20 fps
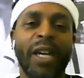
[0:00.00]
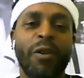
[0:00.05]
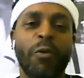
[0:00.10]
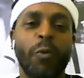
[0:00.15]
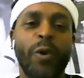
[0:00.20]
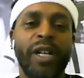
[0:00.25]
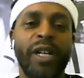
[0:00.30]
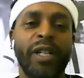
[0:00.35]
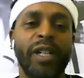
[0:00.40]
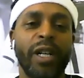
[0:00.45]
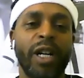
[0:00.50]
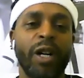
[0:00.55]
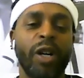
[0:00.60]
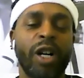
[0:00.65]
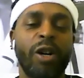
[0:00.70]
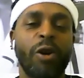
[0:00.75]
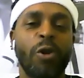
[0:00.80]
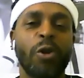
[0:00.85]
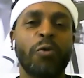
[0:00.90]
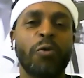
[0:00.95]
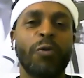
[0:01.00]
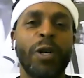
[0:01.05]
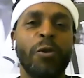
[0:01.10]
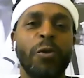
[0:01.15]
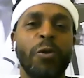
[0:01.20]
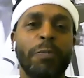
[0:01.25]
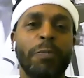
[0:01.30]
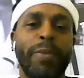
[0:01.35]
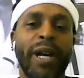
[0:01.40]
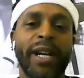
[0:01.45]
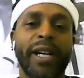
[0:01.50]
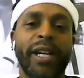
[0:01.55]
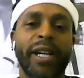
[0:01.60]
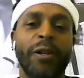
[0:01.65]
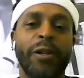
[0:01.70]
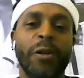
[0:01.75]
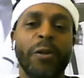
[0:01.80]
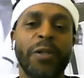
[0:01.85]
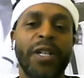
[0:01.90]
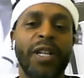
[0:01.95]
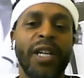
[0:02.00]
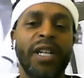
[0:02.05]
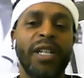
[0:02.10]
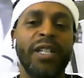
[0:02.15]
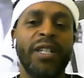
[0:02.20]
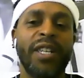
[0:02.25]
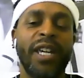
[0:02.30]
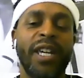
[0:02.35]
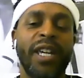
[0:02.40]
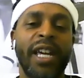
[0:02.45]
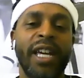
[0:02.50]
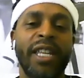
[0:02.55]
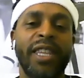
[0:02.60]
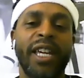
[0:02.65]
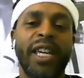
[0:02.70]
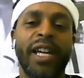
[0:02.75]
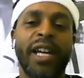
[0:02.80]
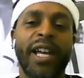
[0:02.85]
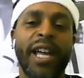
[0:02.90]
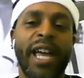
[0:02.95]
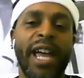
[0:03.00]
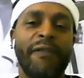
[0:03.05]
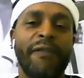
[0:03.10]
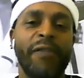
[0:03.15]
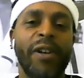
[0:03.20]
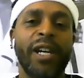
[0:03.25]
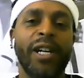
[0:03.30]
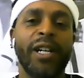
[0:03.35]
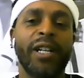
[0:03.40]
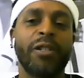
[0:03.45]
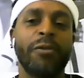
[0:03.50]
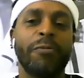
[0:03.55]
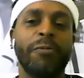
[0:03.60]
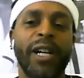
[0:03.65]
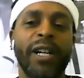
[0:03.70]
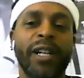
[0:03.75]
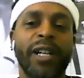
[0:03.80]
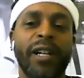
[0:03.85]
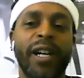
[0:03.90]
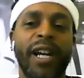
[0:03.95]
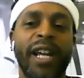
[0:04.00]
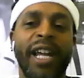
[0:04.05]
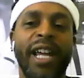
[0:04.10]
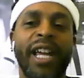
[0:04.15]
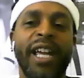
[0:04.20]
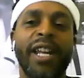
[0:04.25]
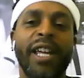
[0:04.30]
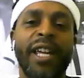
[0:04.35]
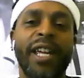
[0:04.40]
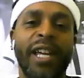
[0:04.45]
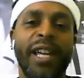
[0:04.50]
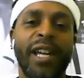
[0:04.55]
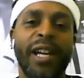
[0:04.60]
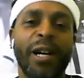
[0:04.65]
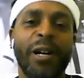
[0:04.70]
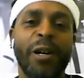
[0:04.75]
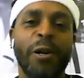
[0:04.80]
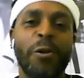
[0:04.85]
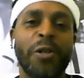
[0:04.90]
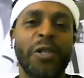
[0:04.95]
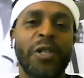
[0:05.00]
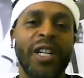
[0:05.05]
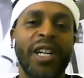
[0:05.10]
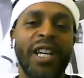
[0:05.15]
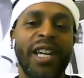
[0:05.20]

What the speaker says: when Coach Roach, back in those days, they had the athletic director and the head coach.